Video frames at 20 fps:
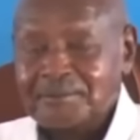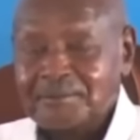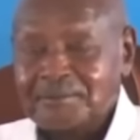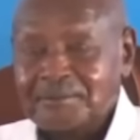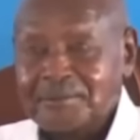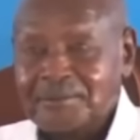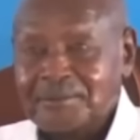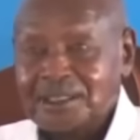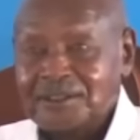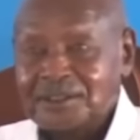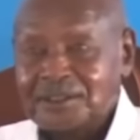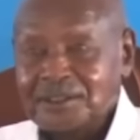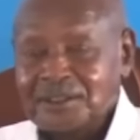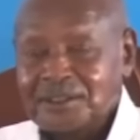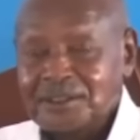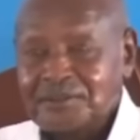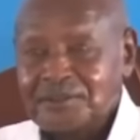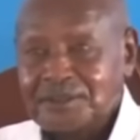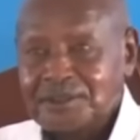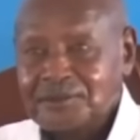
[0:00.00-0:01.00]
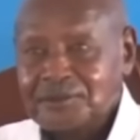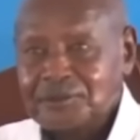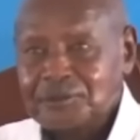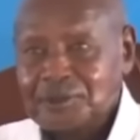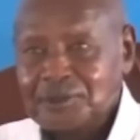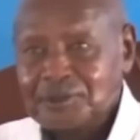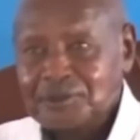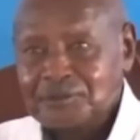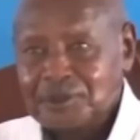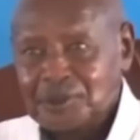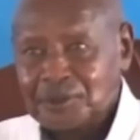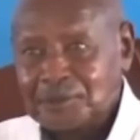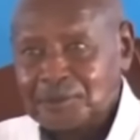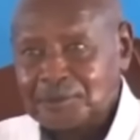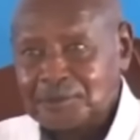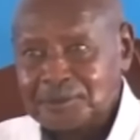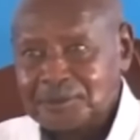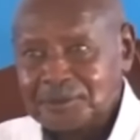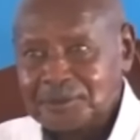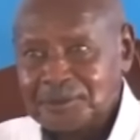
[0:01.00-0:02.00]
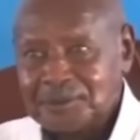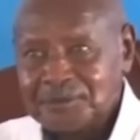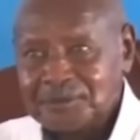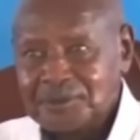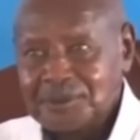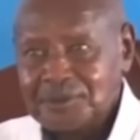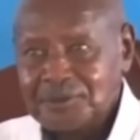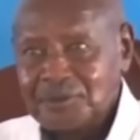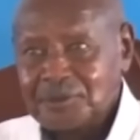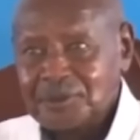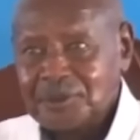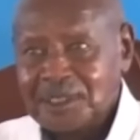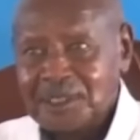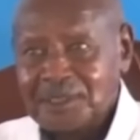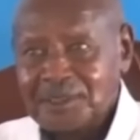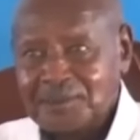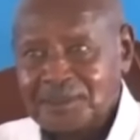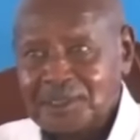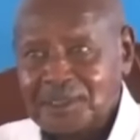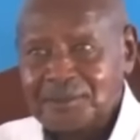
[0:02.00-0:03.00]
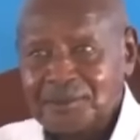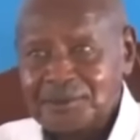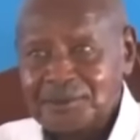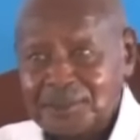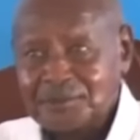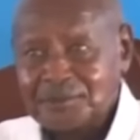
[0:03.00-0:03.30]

But even if we develop, even if Uganda becomes a